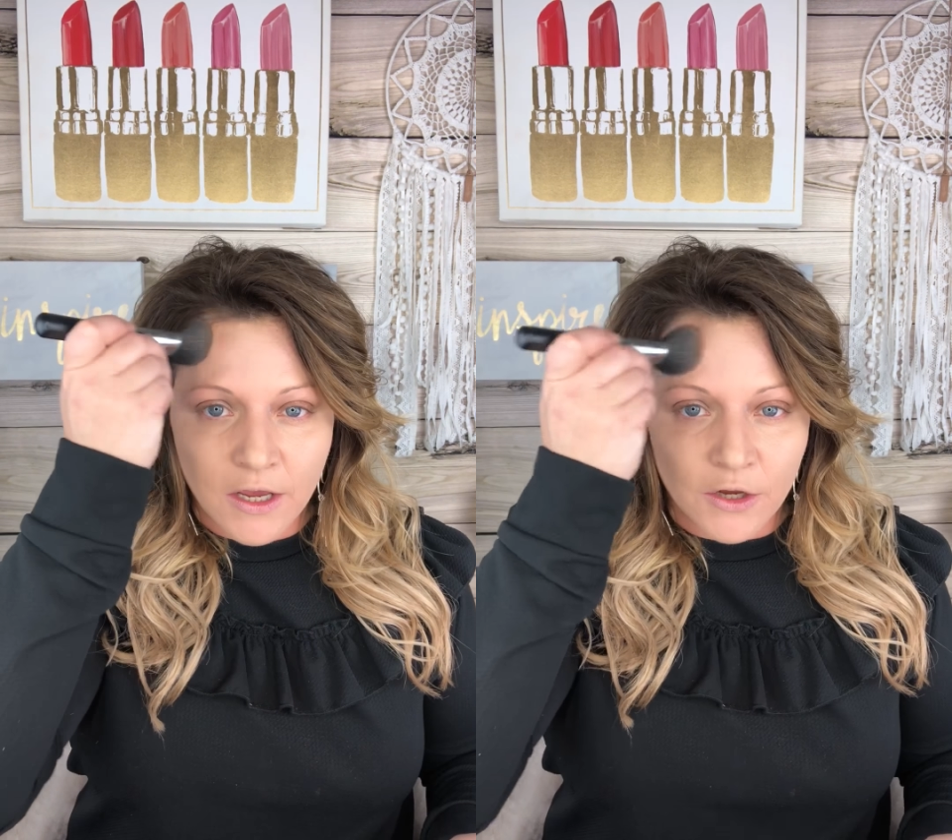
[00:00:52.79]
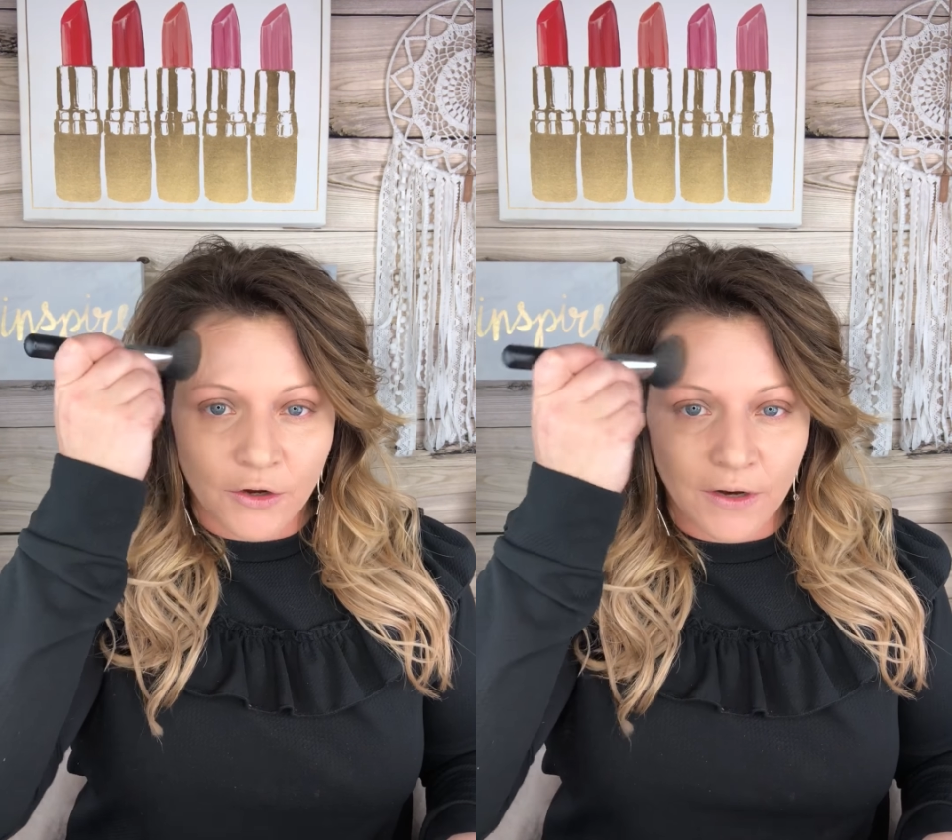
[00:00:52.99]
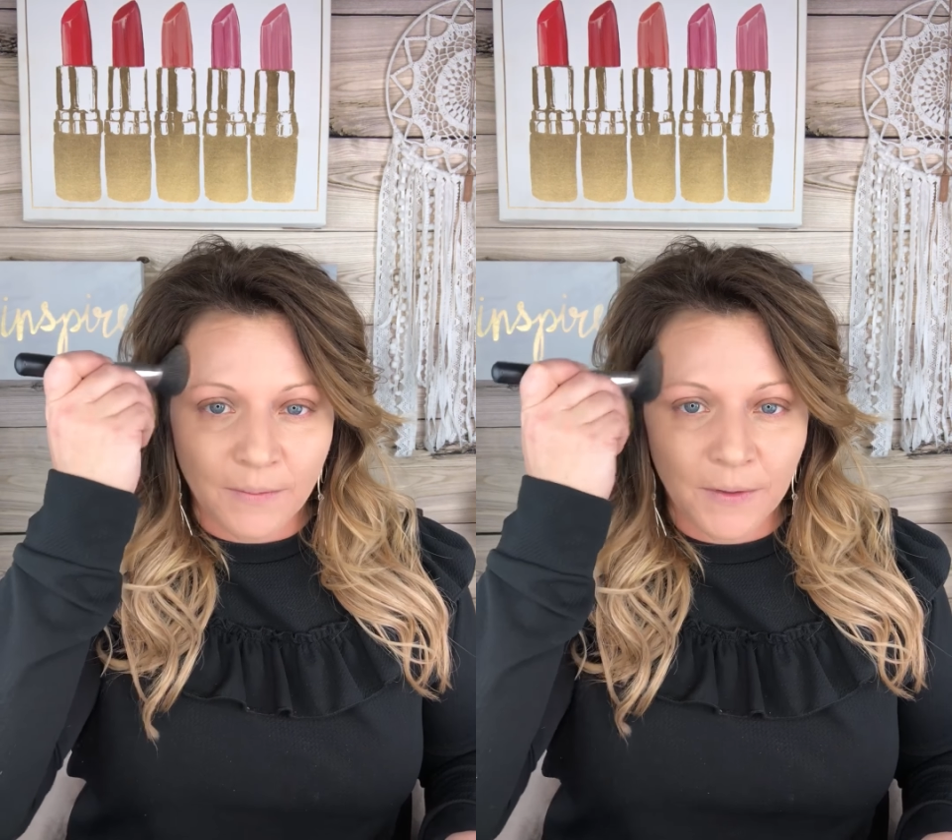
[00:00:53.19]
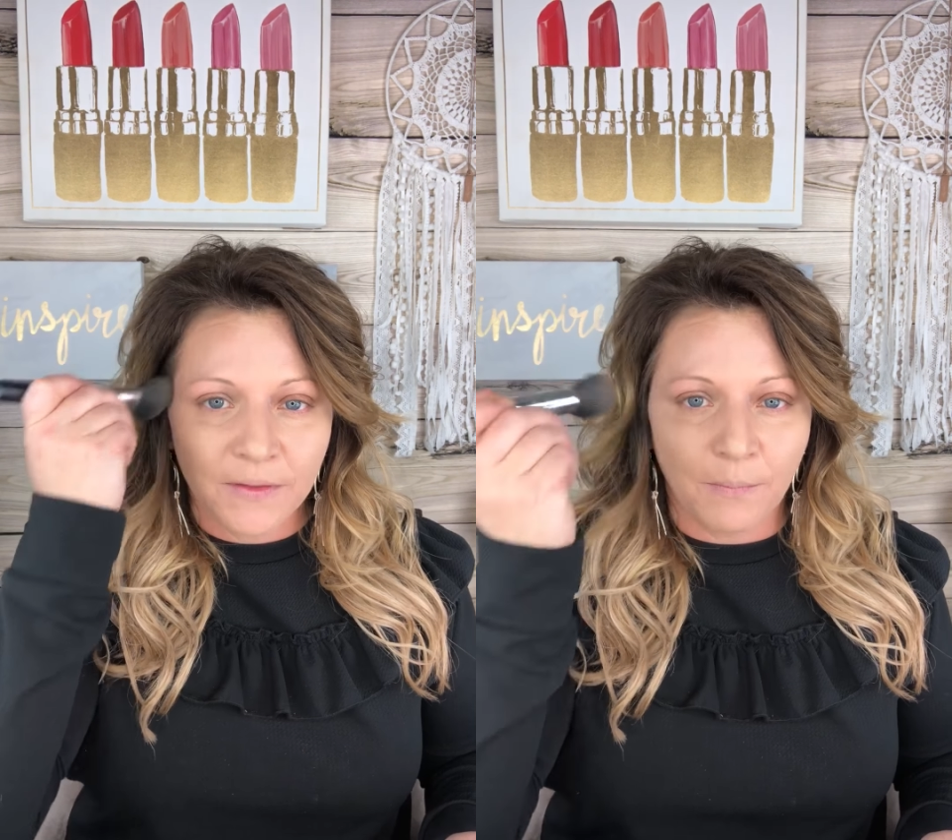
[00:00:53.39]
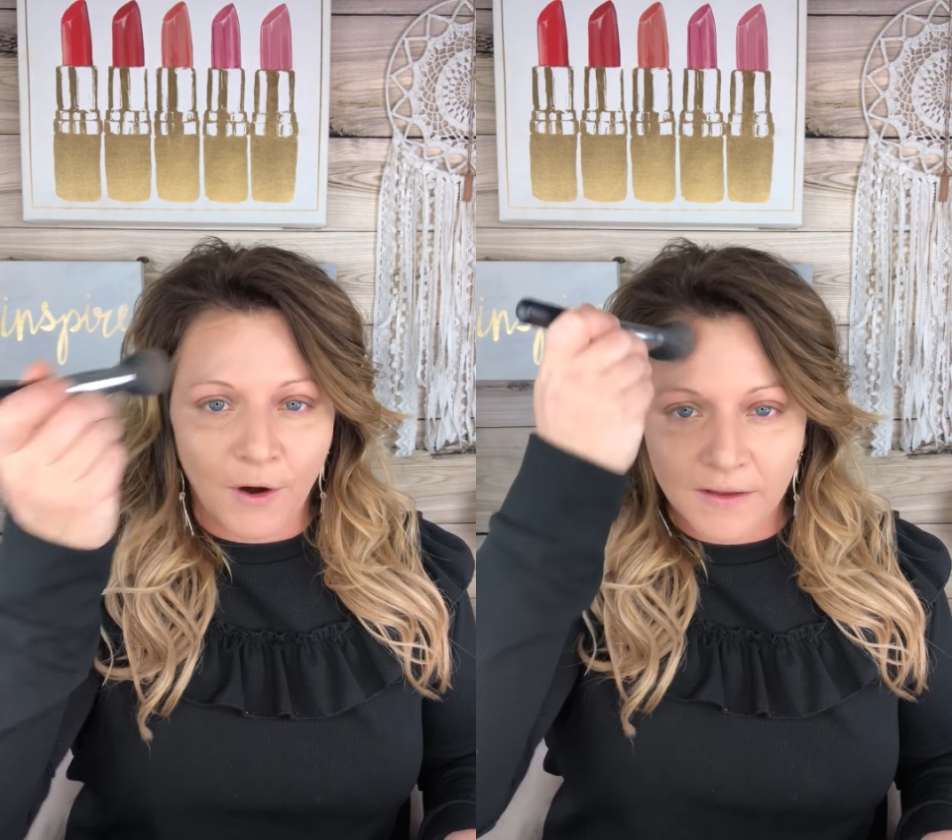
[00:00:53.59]
you're going to put
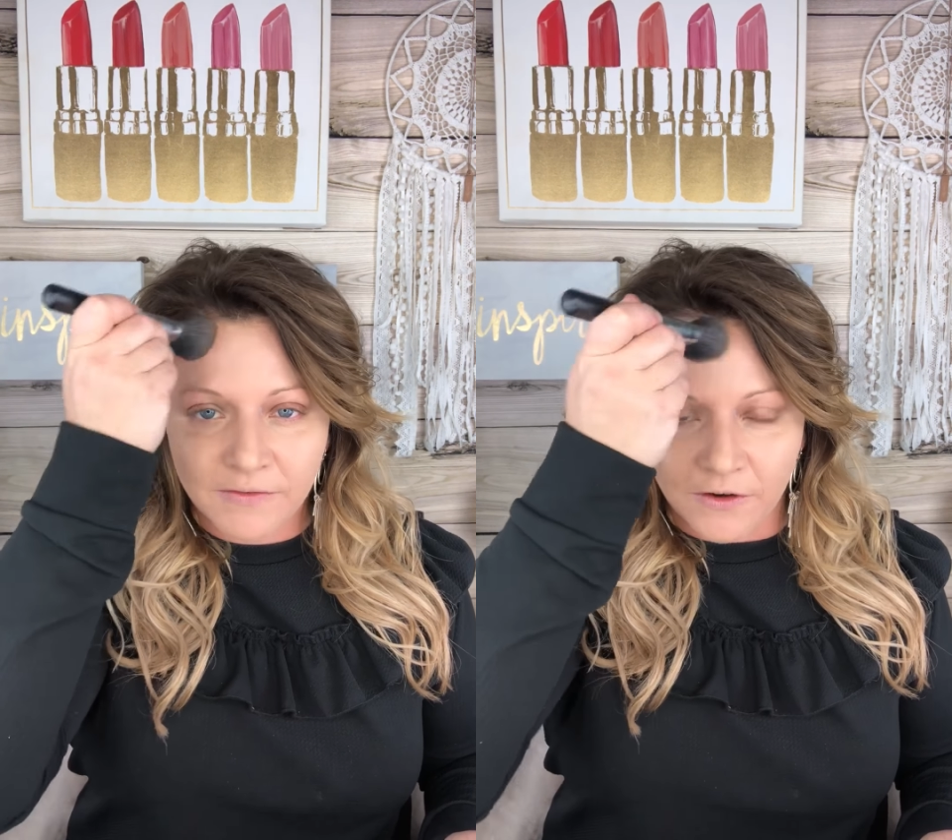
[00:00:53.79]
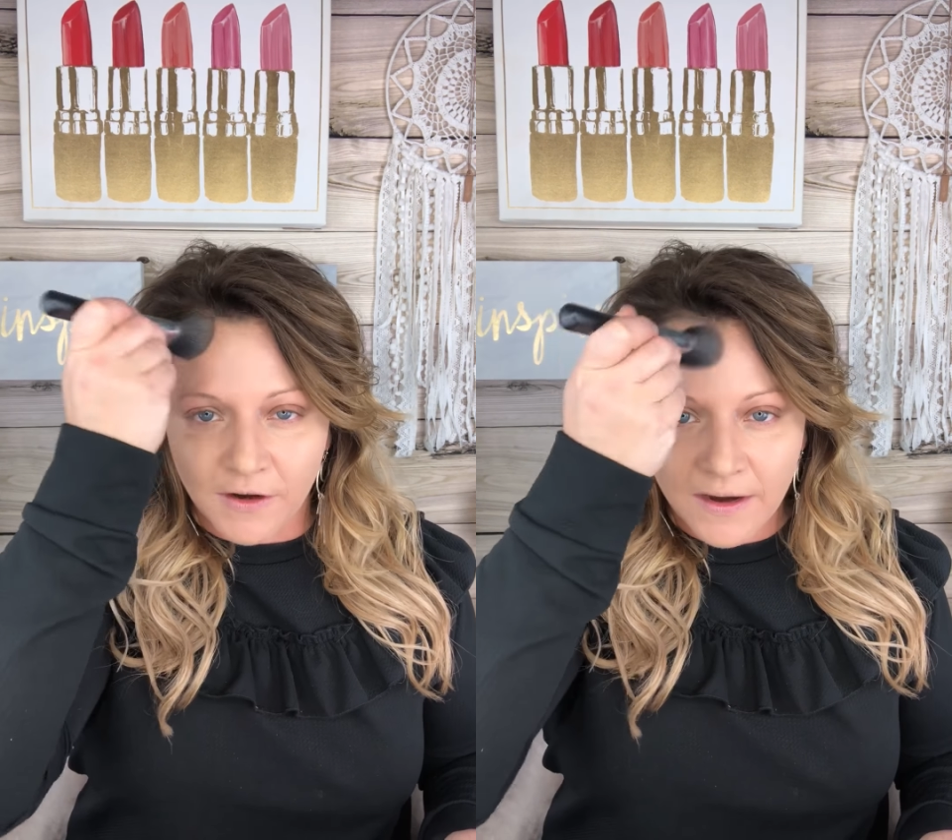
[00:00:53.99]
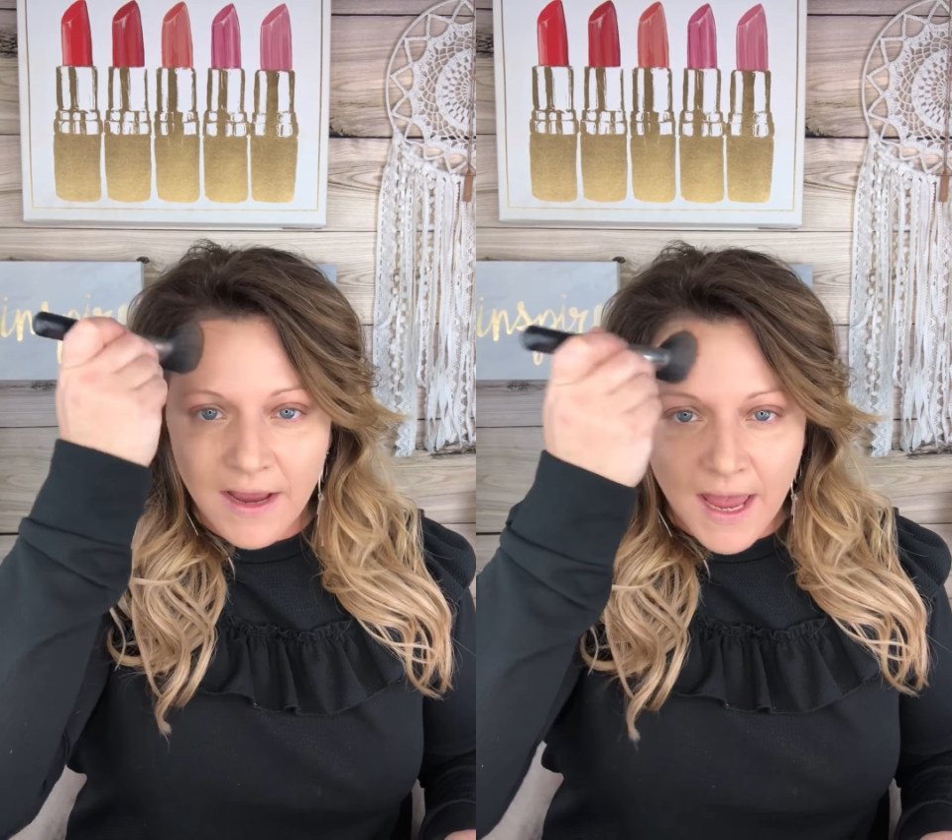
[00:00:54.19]
the bronzer